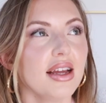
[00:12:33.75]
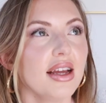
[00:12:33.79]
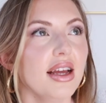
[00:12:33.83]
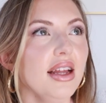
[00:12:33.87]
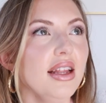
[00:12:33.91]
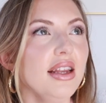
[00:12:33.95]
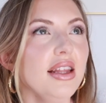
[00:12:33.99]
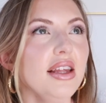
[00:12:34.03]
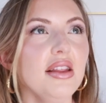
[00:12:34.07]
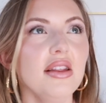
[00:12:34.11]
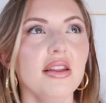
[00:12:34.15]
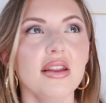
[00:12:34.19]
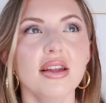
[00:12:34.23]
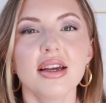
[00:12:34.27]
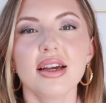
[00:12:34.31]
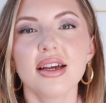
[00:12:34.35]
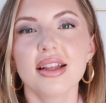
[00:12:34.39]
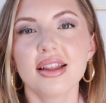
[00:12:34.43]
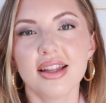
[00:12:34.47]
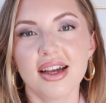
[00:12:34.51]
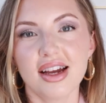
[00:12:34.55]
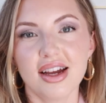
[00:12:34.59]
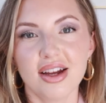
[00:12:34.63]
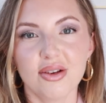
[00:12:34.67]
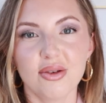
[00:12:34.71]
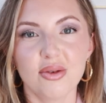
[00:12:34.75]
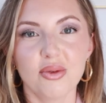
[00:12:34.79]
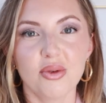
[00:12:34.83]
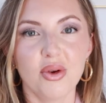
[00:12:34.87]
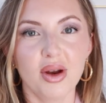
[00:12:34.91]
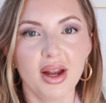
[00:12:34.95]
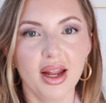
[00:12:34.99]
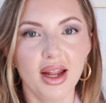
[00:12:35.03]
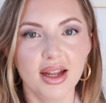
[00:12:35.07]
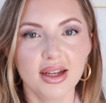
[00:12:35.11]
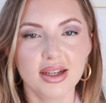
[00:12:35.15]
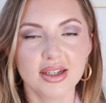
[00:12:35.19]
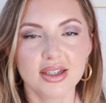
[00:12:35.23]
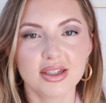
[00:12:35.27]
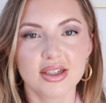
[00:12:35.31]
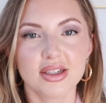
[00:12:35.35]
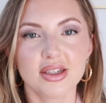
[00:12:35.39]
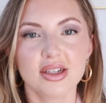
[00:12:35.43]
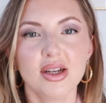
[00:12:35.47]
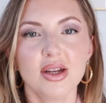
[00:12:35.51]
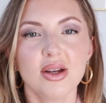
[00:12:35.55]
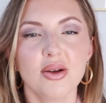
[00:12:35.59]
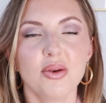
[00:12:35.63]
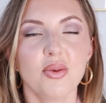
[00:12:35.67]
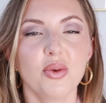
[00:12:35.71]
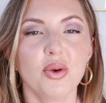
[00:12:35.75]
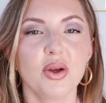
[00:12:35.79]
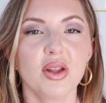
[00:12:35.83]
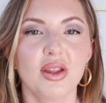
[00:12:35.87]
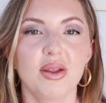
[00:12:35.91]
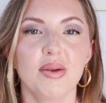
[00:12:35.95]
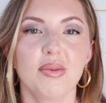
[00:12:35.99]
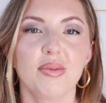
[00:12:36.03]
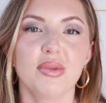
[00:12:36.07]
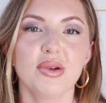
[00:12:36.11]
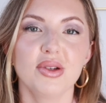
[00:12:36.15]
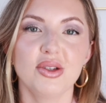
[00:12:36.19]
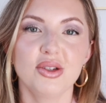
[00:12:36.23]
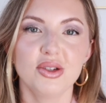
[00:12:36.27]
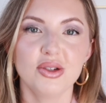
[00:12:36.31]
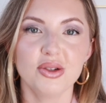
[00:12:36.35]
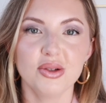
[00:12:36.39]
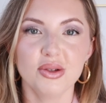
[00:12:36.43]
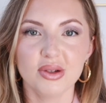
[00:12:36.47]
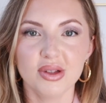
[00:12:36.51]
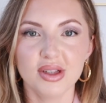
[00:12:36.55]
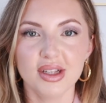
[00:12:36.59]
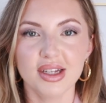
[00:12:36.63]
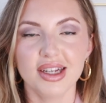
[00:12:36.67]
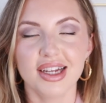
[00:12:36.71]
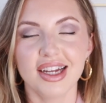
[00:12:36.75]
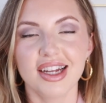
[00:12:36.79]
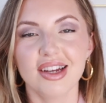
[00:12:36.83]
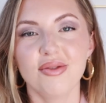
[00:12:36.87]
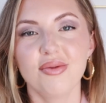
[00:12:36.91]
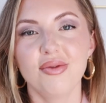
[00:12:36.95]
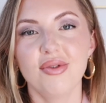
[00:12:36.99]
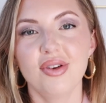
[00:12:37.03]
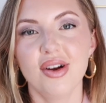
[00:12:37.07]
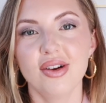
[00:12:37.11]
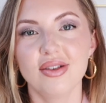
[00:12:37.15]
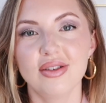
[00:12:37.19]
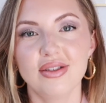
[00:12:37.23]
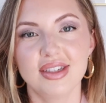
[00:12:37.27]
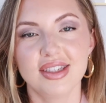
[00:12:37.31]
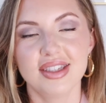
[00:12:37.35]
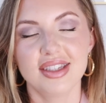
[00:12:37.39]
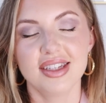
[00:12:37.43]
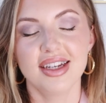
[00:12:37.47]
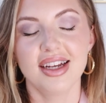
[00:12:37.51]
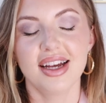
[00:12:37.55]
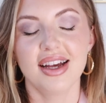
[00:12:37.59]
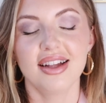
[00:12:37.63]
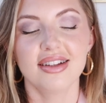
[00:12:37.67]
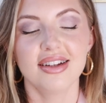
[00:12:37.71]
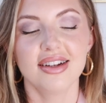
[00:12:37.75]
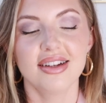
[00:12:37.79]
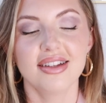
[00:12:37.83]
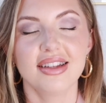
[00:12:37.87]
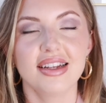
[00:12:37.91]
anything in that range with patchouli and rose together,